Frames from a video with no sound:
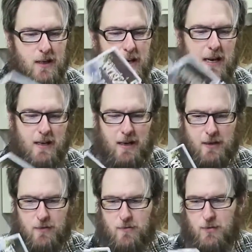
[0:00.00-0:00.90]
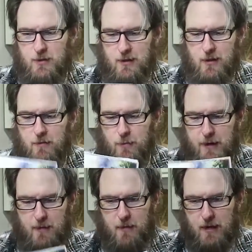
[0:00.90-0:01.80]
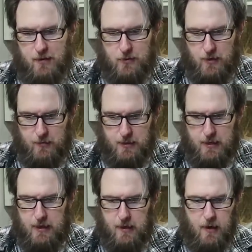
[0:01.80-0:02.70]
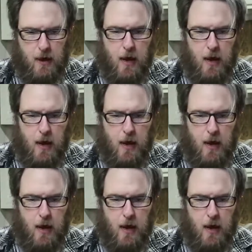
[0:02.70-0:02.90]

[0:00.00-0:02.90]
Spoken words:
I used to love reading manuals when I was a kid.